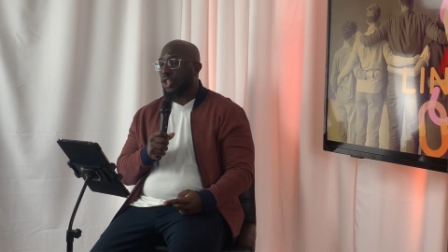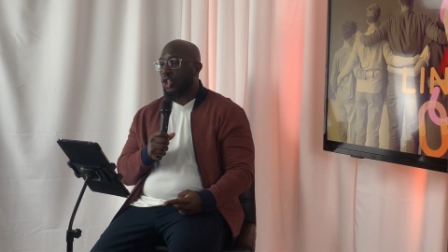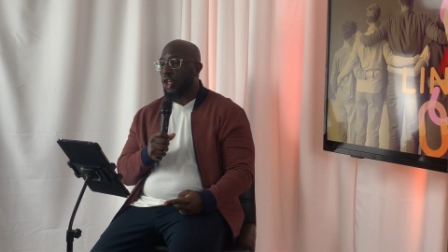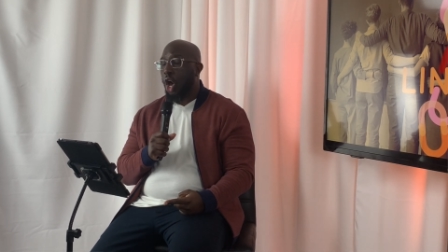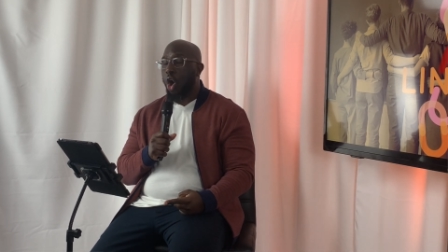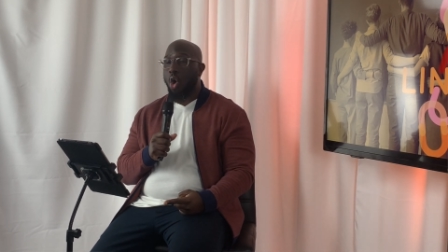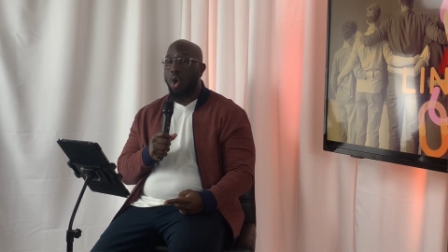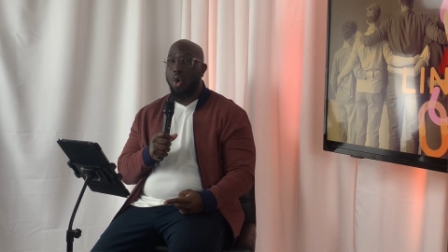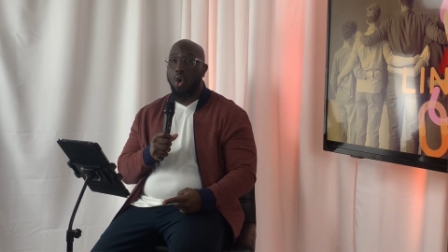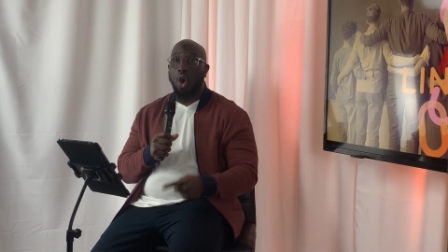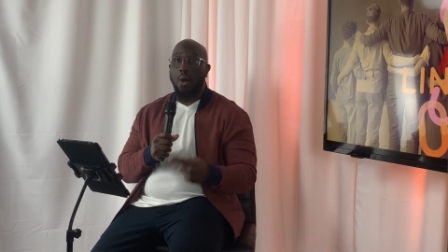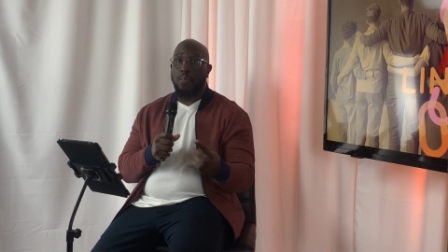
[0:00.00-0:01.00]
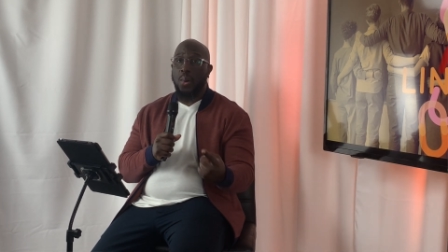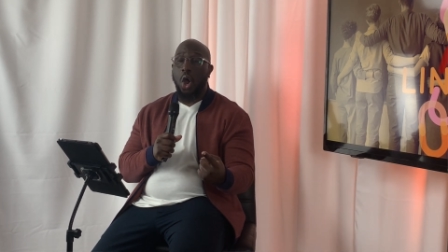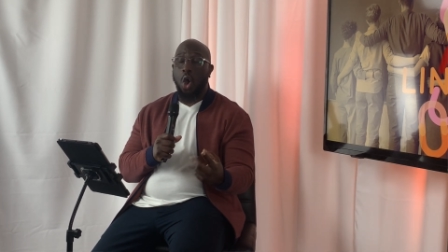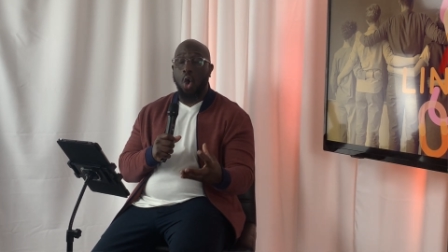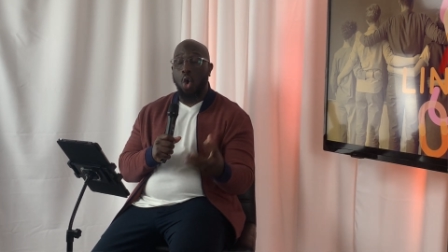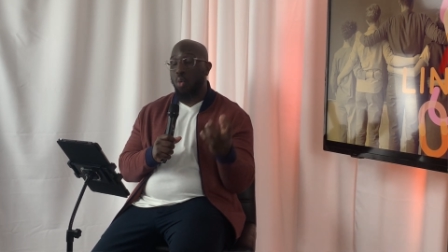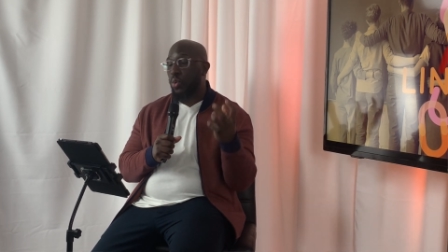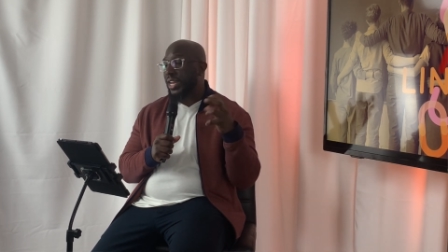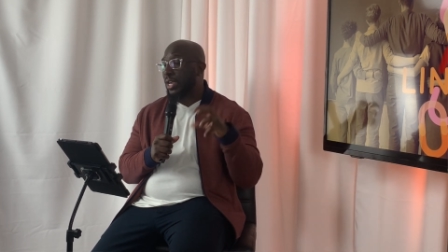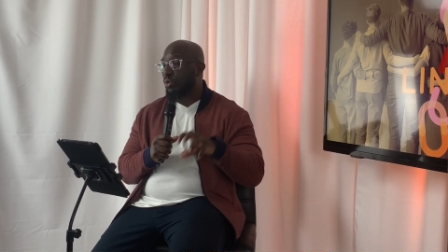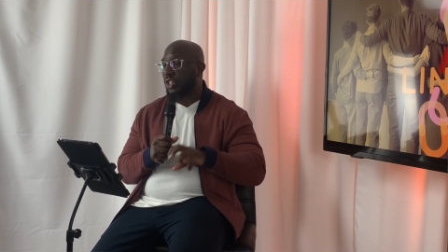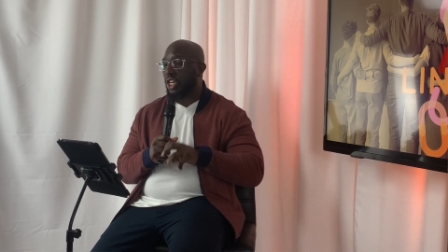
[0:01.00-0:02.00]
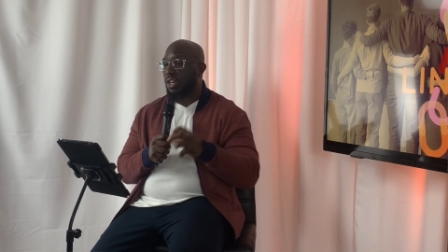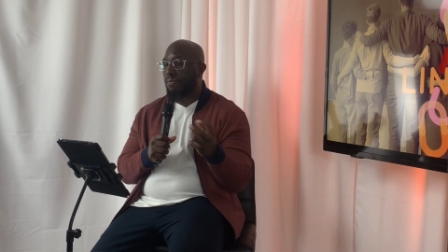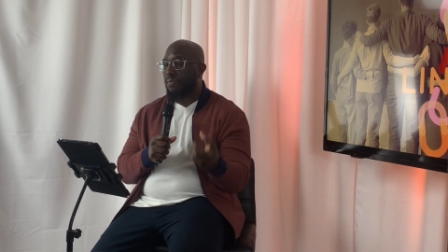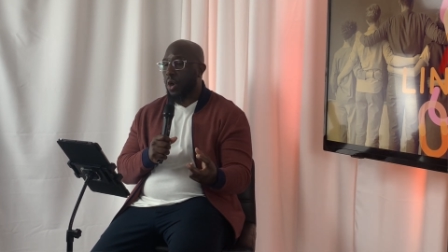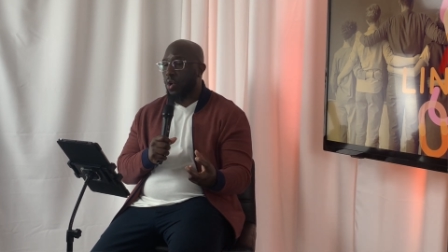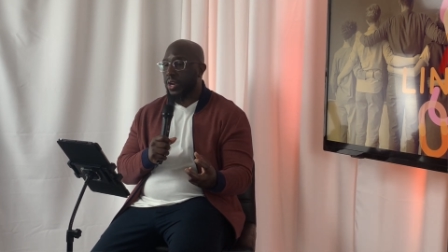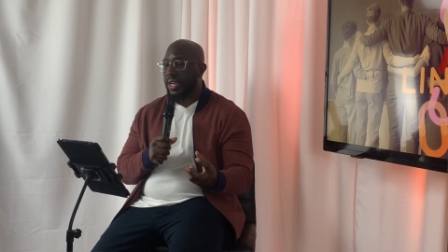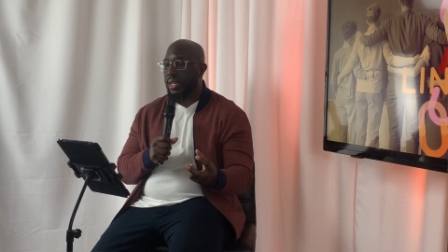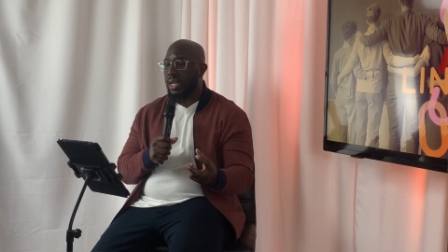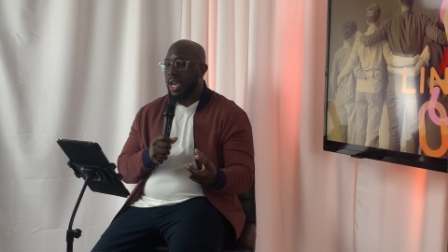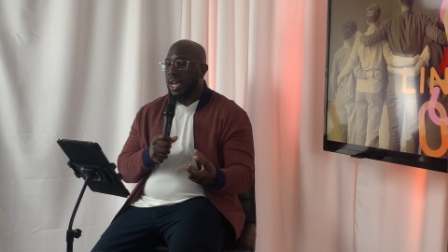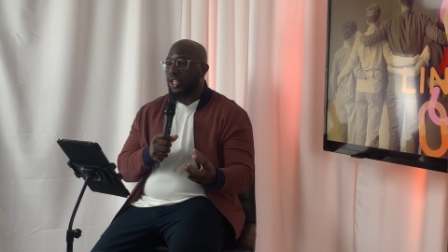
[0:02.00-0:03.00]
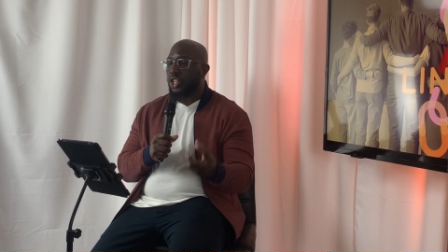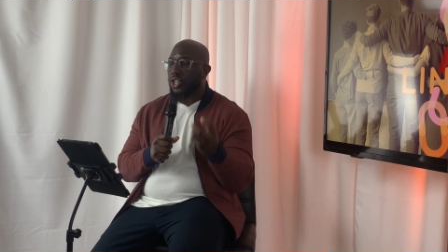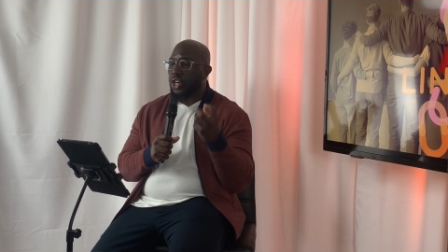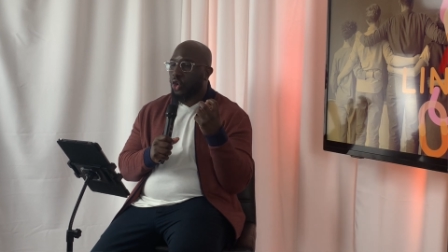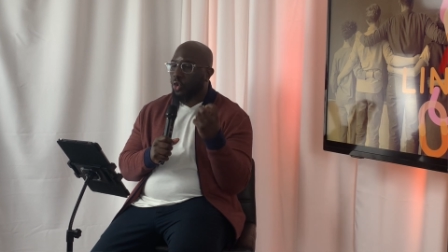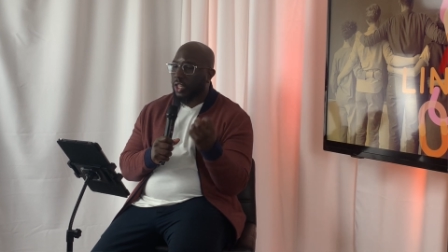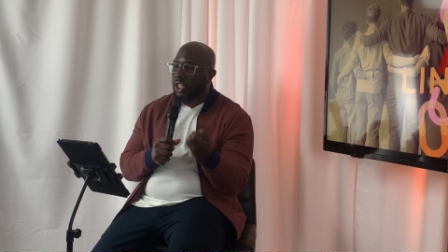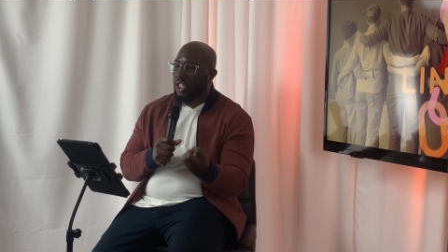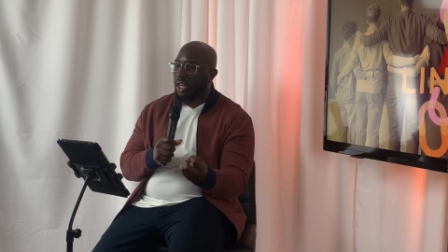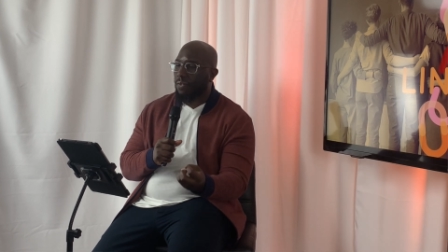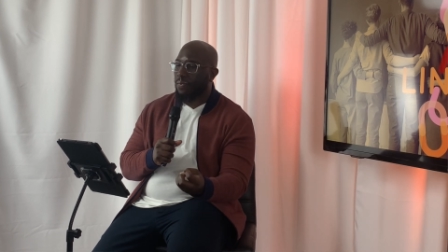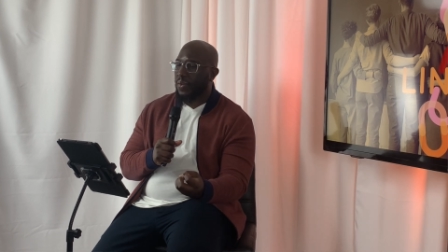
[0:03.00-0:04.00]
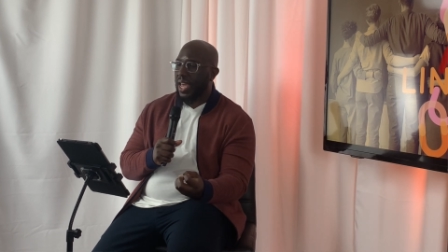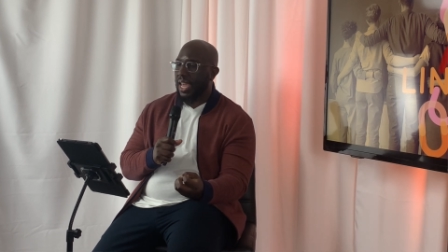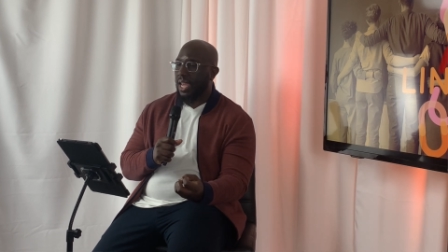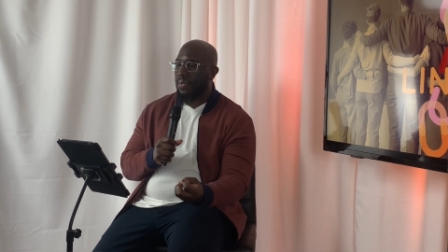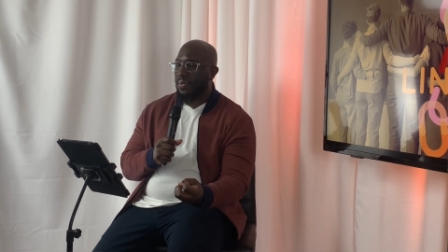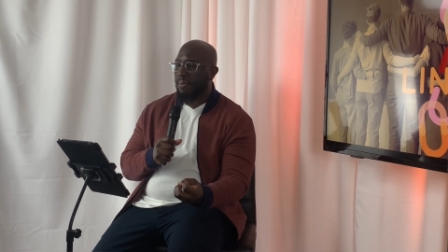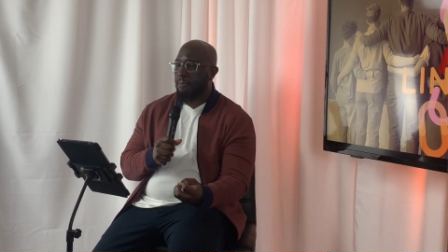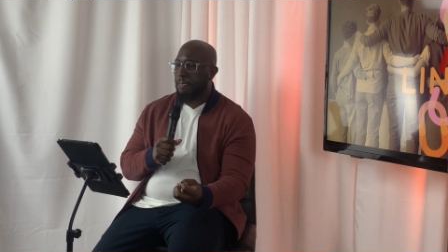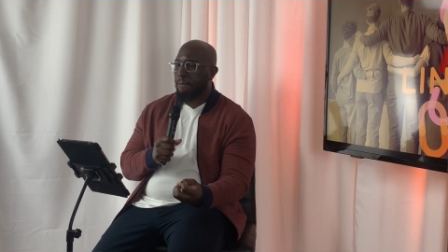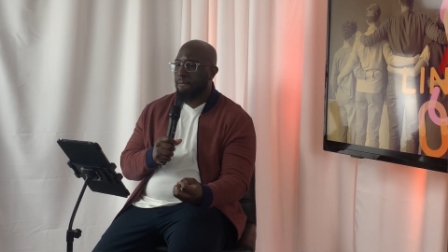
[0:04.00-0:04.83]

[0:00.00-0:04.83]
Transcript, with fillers: Saul, or Paul, when he was converted to the Christian faith,